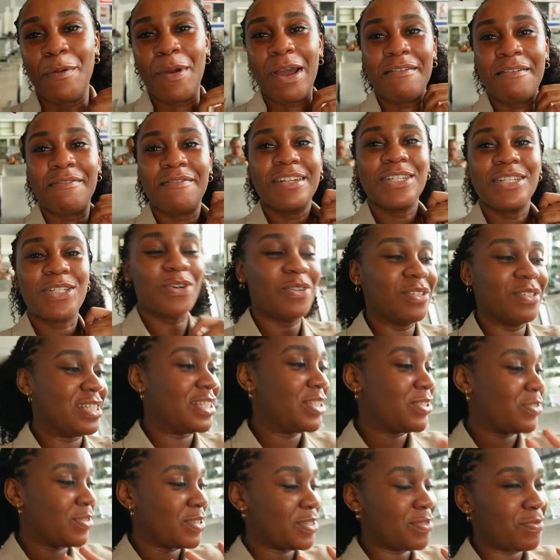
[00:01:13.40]
we have finished all the
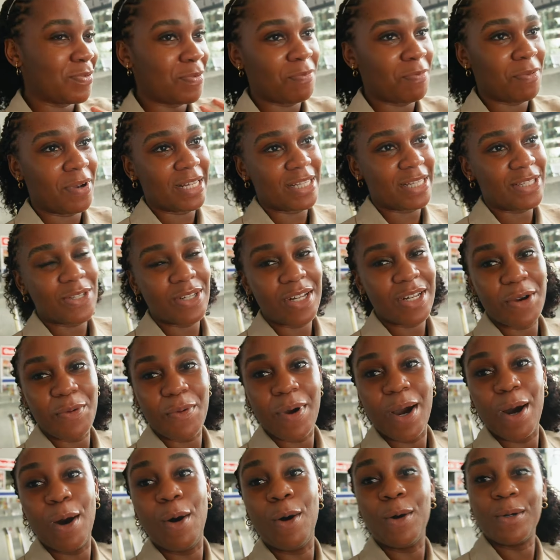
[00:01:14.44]
stressful parts, so now we're
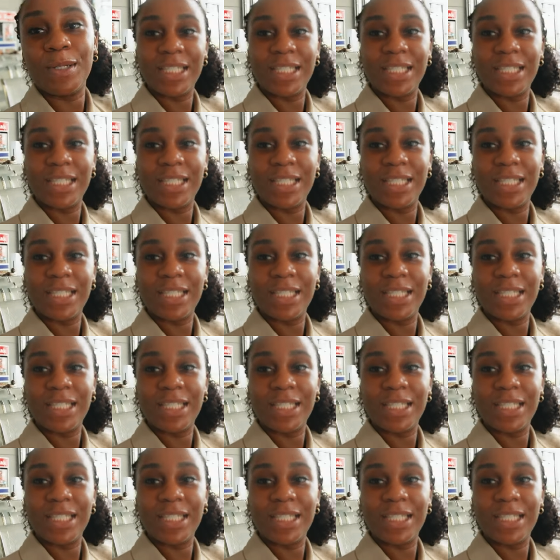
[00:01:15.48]
all